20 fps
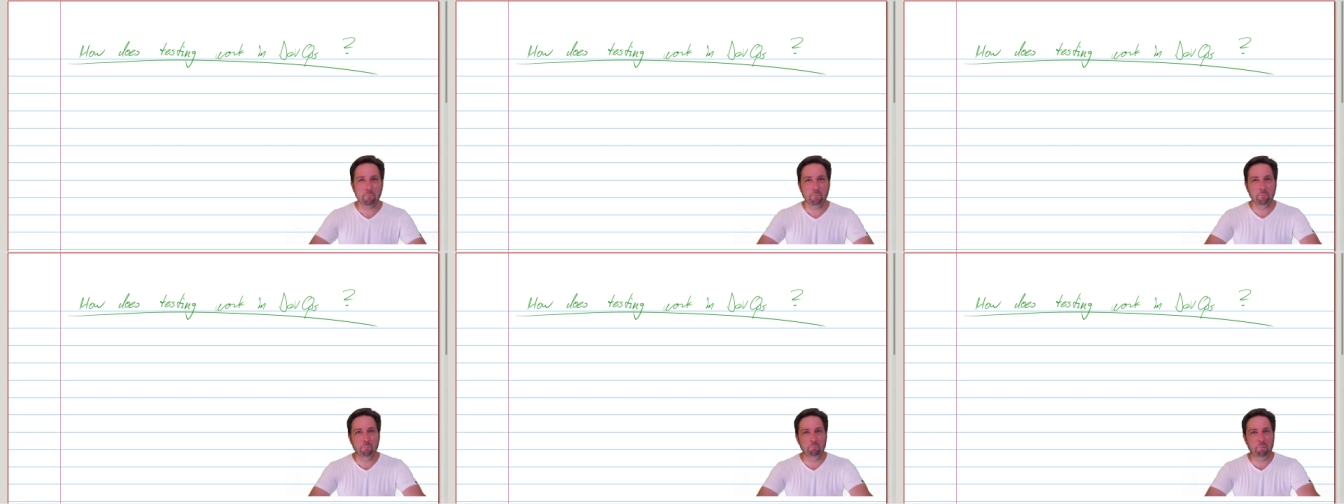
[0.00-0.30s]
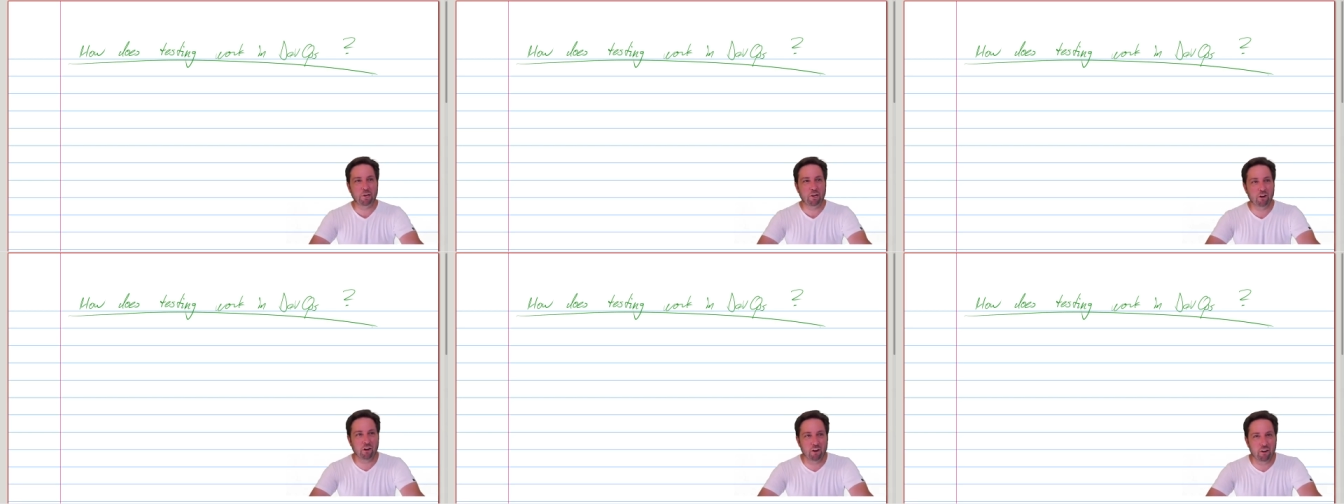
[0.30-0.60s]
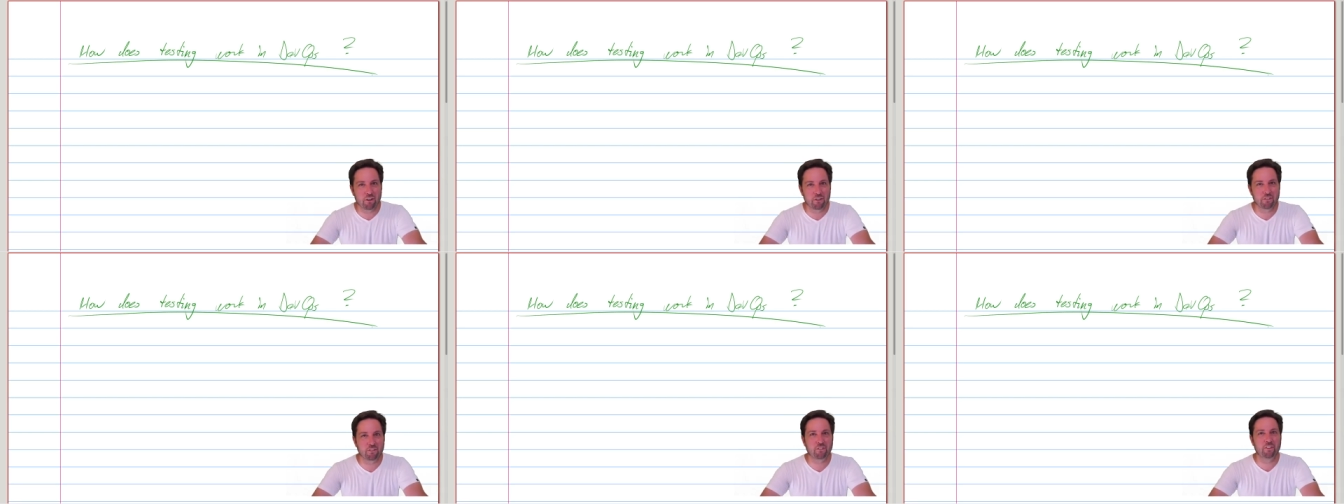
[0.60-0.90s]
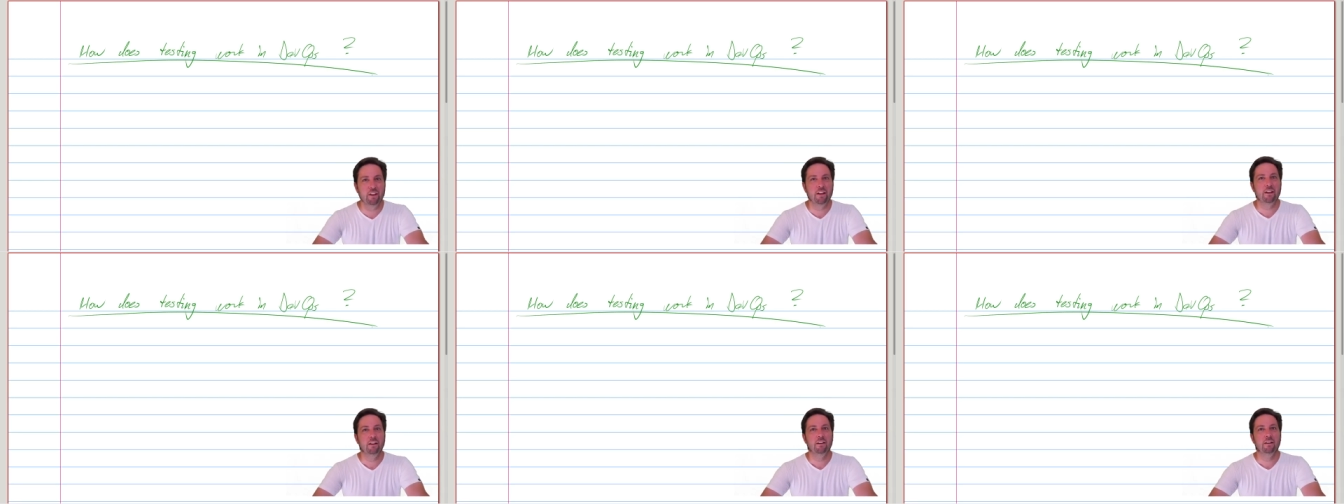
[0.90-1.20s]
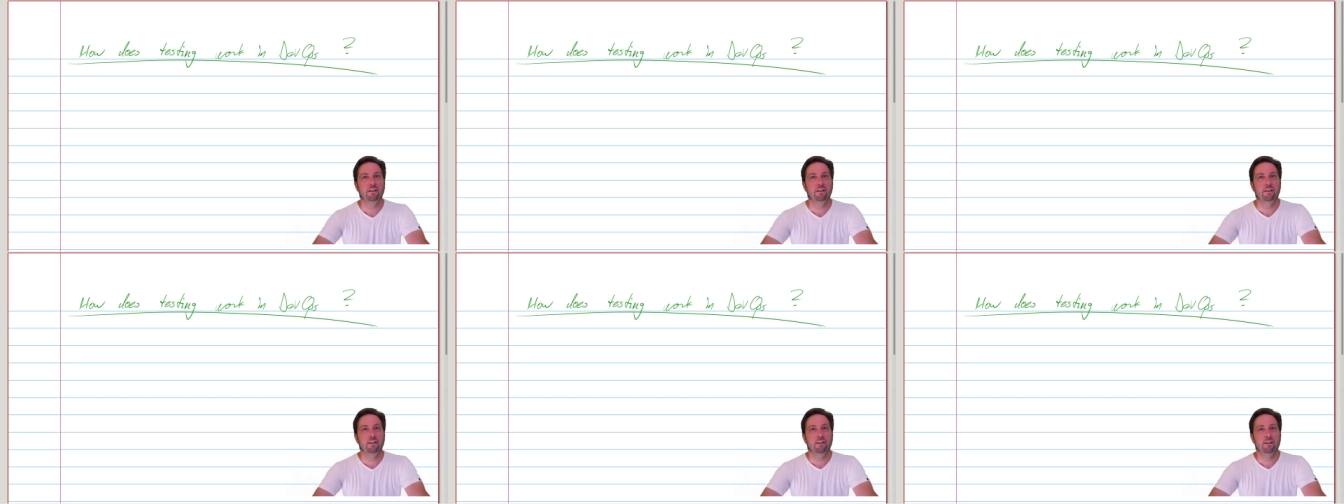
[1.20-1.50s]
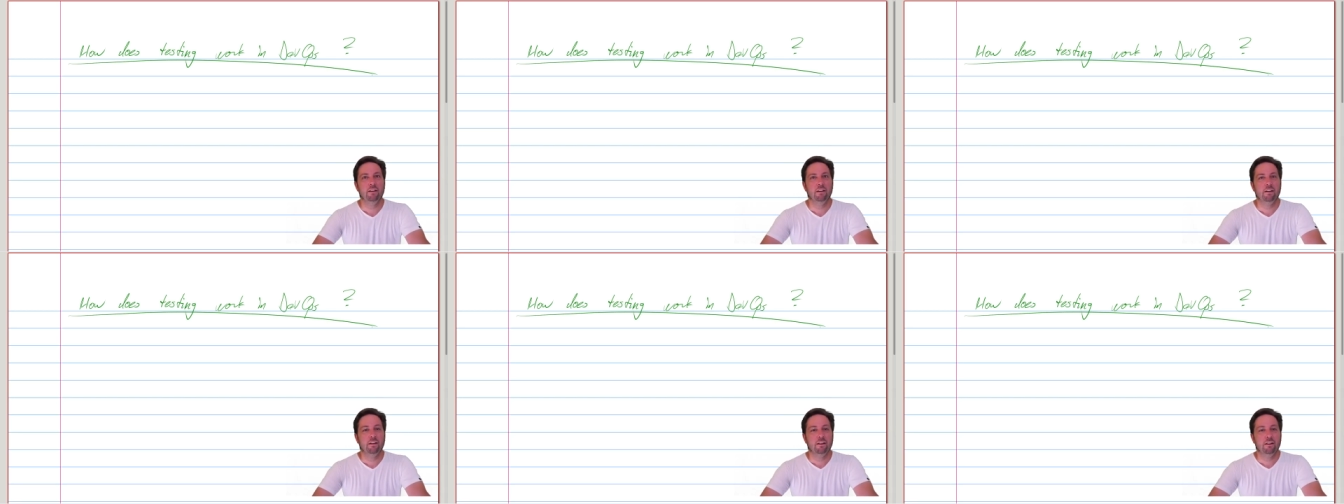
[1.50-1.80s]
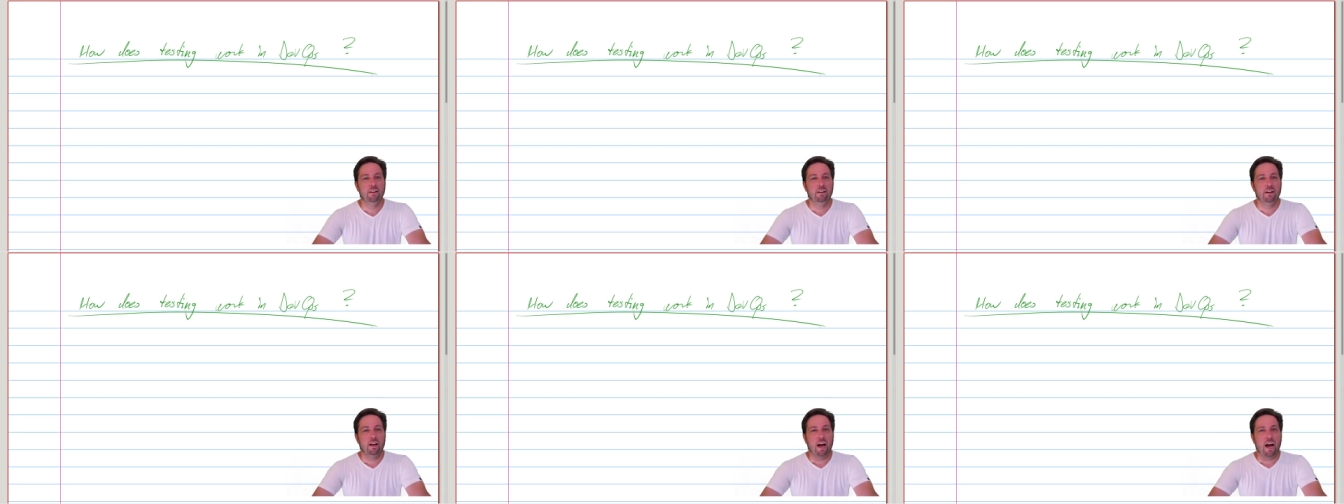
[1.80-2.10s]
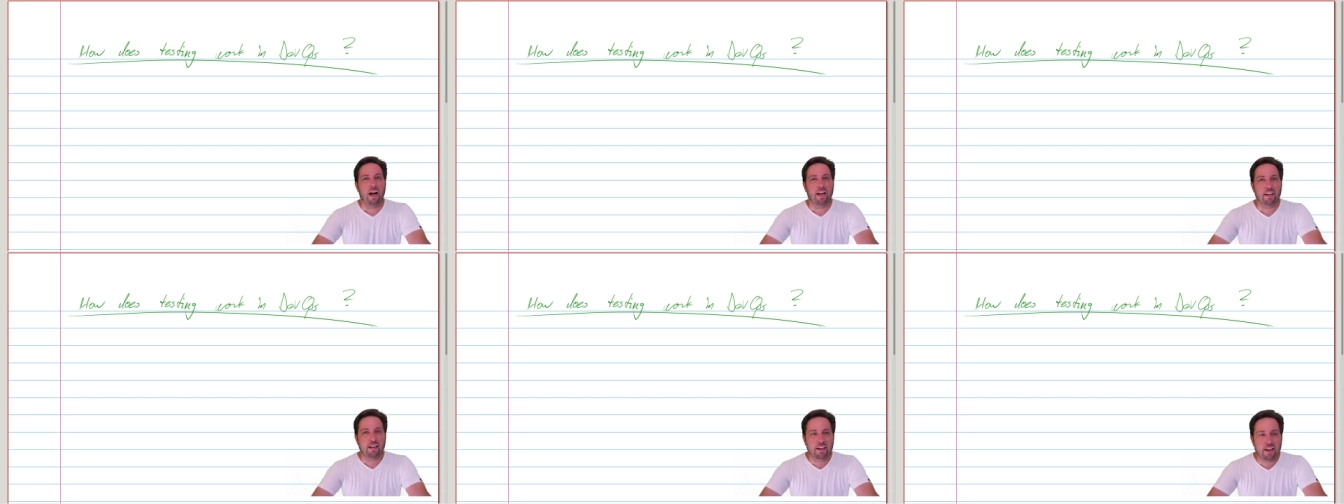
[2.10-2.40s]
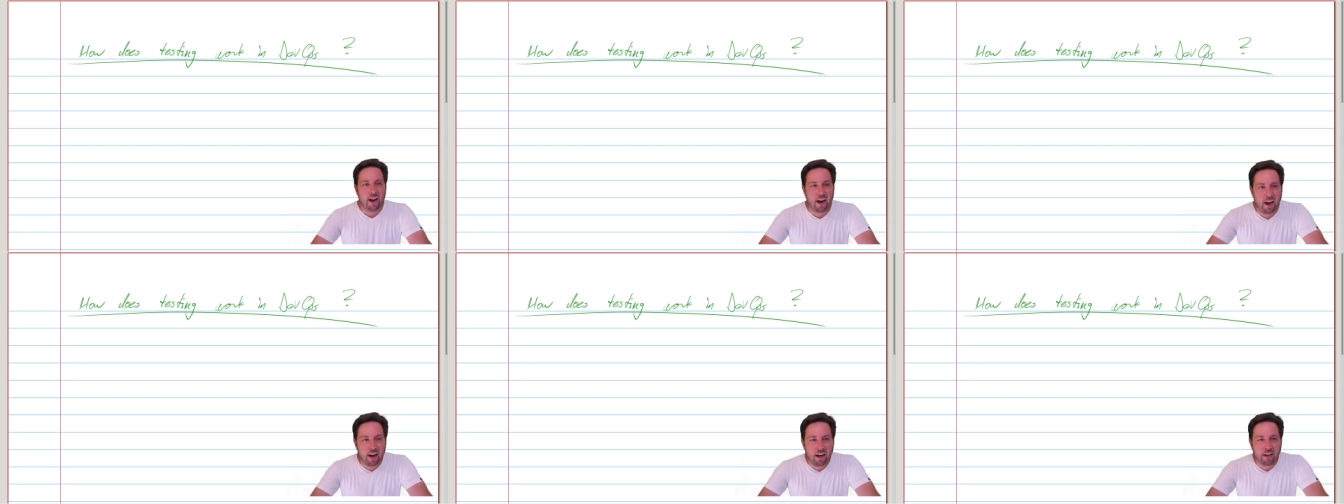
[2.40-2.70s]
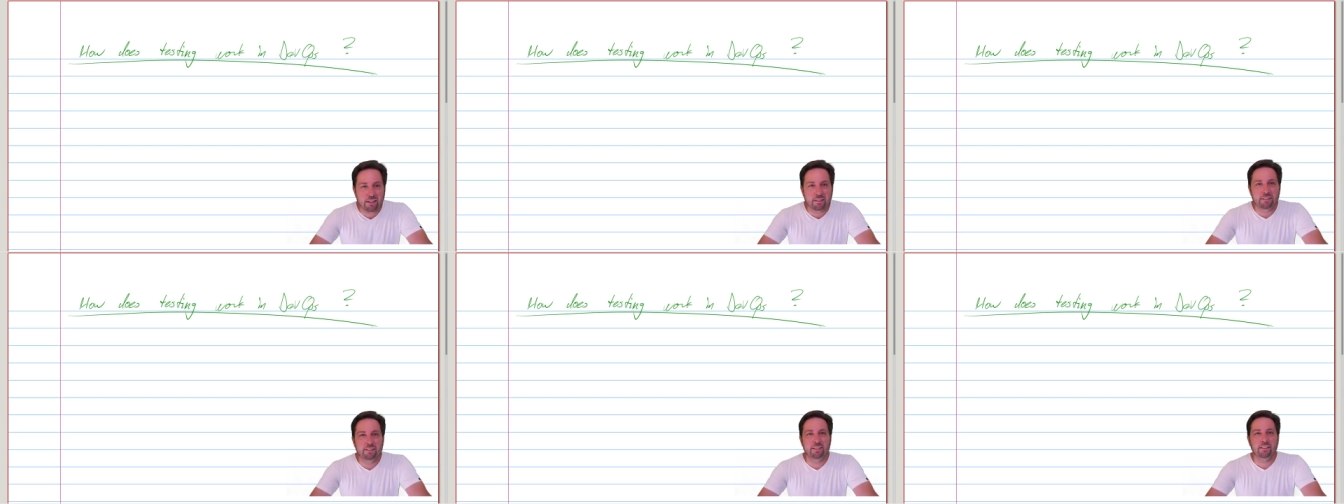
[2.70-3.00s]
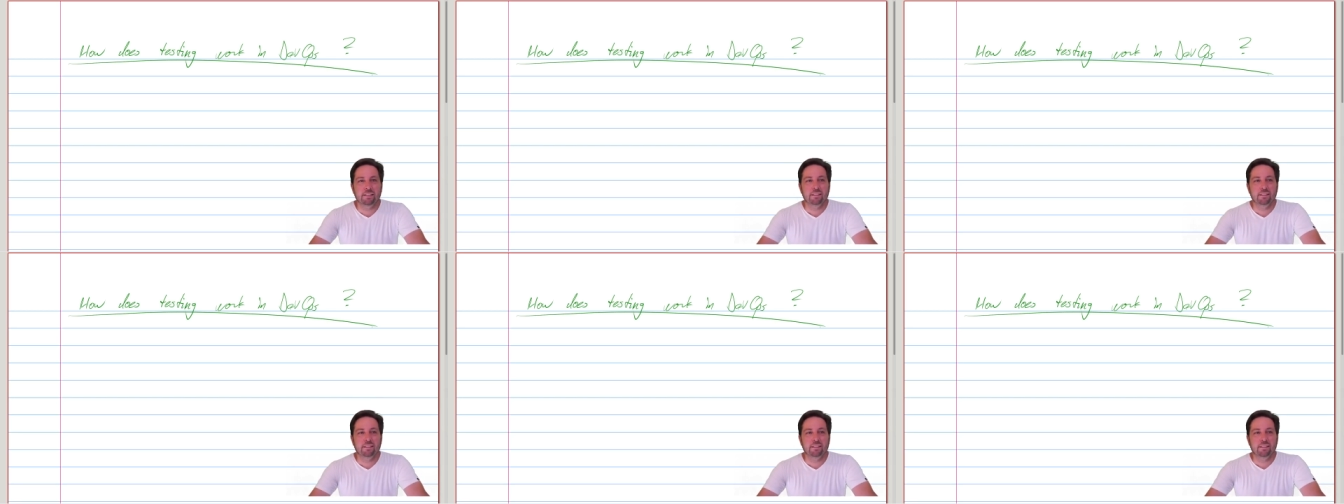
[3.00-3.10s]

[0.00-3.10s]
Because I can't